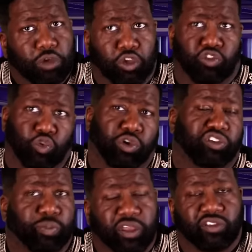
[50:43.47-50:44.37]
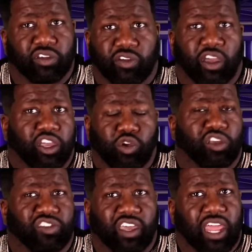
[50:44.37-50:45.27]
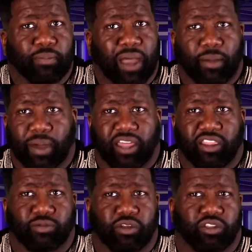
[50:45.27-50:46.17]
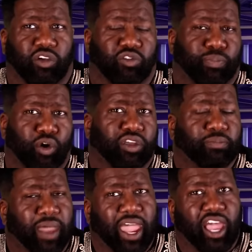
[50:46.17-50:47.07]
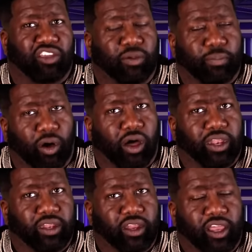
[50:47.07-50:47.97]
It's too expensive. You didn't say that about, by the, the, those Birkin bags you bought.